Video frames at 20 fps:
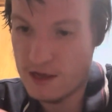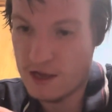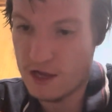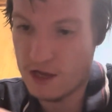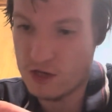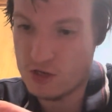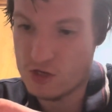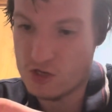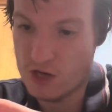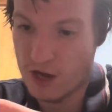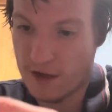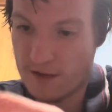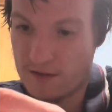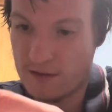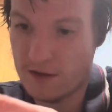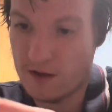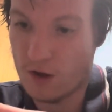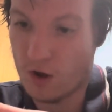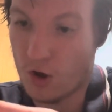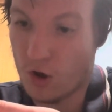
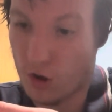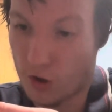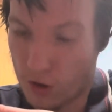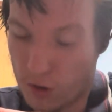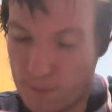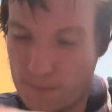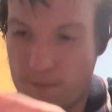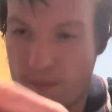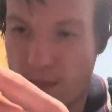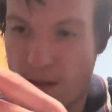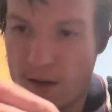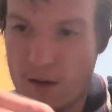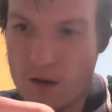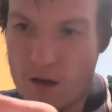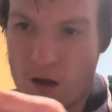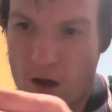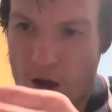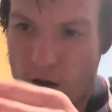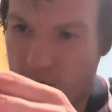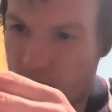ejecting arm
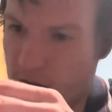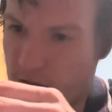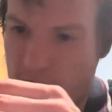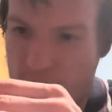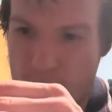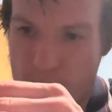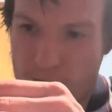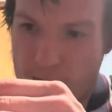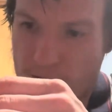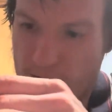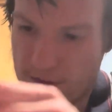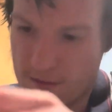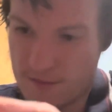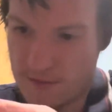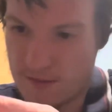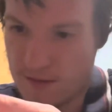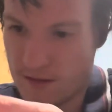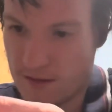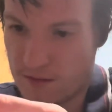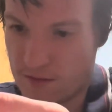of this. But
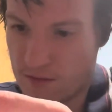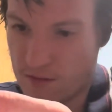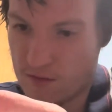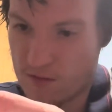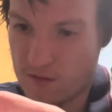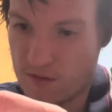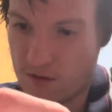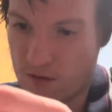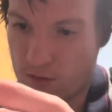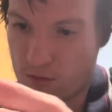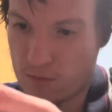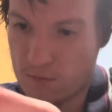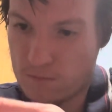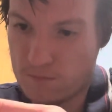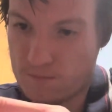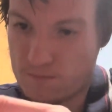it's still